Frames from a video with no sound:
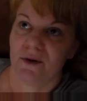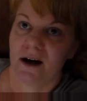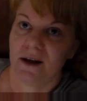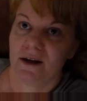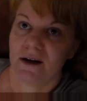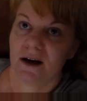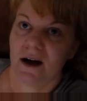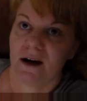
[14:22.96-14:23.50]
way
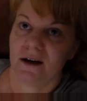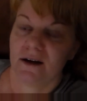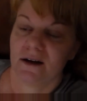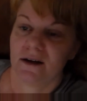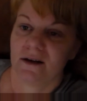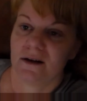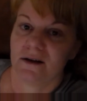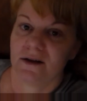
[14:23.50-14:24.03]
that I
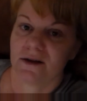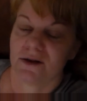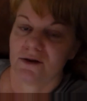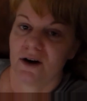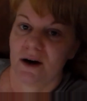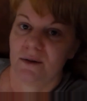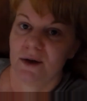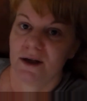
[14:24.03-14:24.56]
can
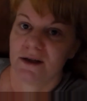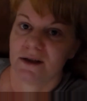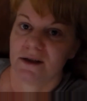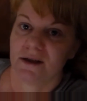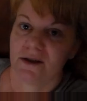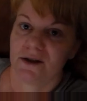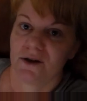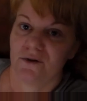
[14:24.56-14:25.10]
describe it,
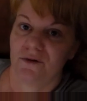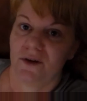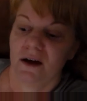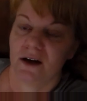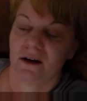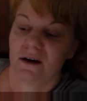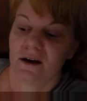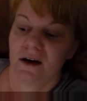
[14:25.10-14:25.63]
is it's so
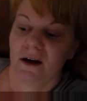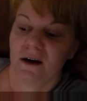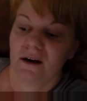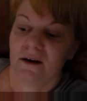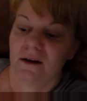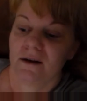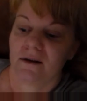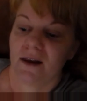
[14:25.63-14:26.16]
fake.
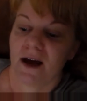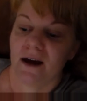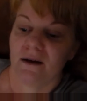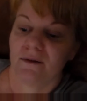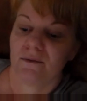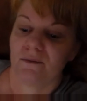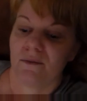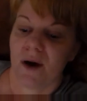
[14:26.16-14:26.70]

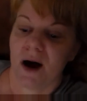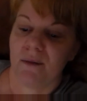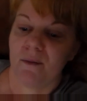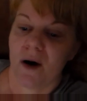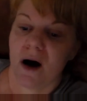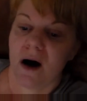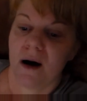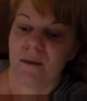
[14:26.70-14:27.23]
Like, my
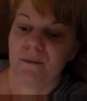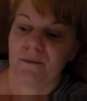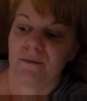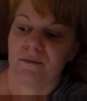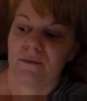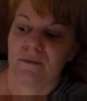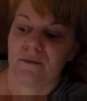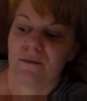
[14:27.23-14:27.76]

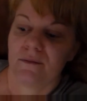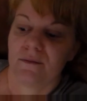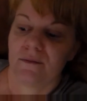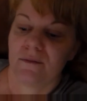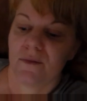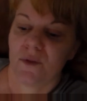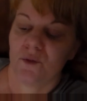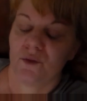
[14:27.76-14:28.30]
mom
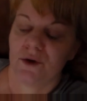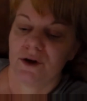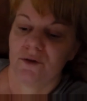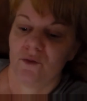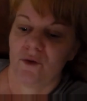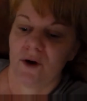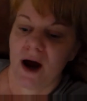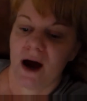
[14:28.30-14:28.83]

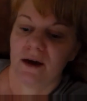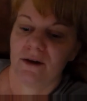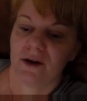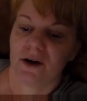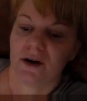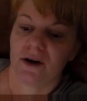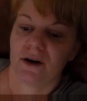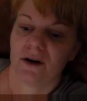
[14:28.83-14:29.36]
would
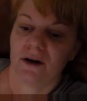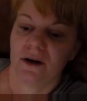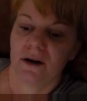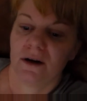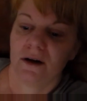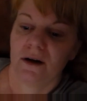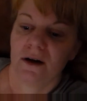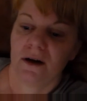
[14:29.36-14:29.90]
rather
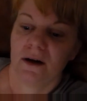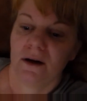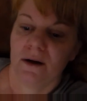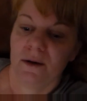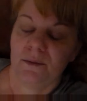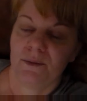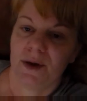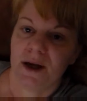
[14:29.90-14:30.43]

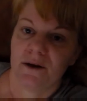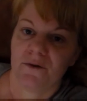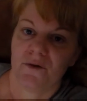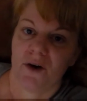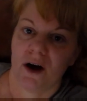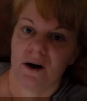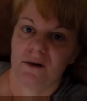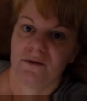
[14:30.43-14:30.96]
be
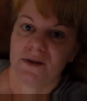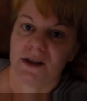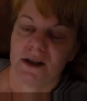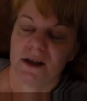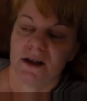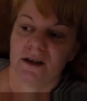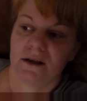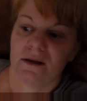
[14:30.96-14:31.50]
involved
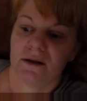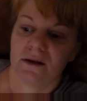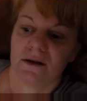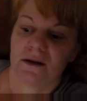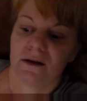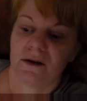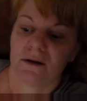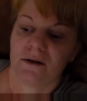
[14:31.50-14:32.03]
in
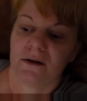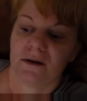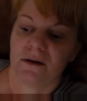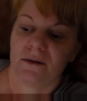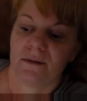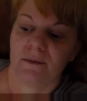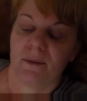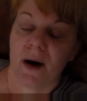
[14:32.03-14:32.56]

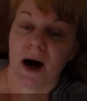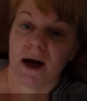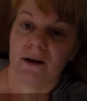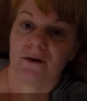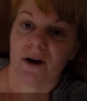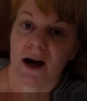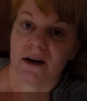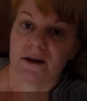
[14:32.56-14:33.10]
my
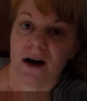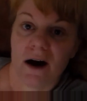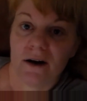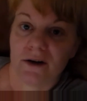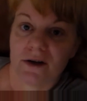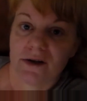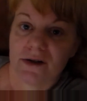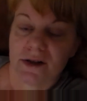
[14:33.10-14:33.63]

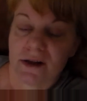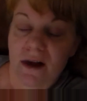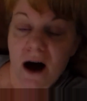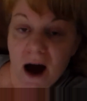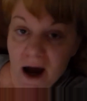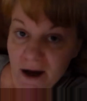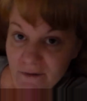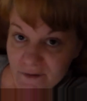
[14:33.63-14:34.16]
granddaughters'
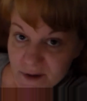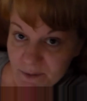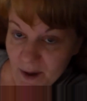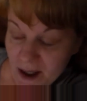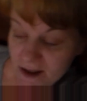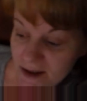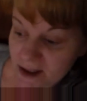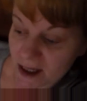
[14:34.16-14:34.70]
lives
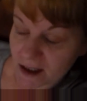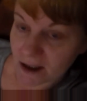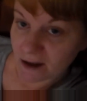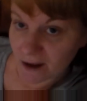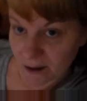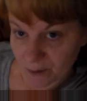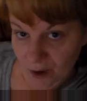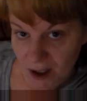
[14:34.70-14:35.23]
by
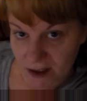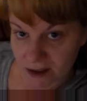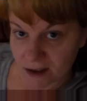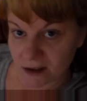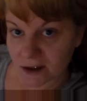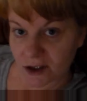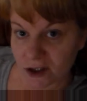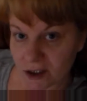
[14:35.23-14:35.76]
sending them
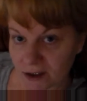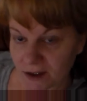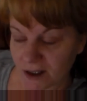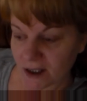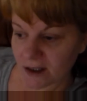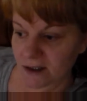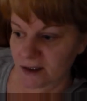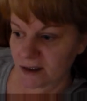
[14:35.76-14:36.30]
presents. She
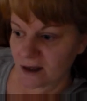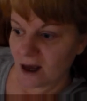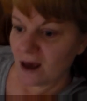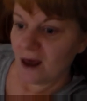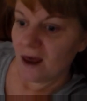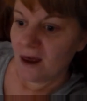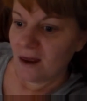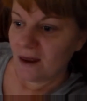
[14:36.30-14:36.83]
thinks
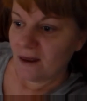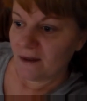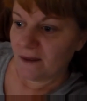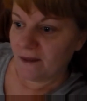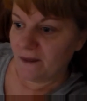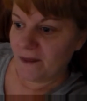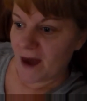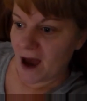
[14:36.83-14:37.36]

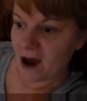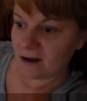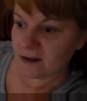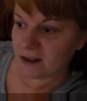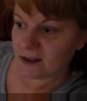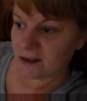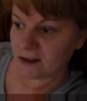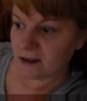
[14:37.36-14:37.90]

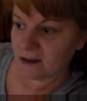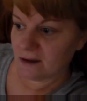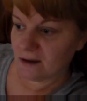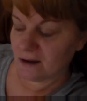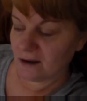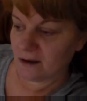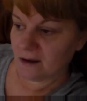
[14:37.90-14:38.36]
that's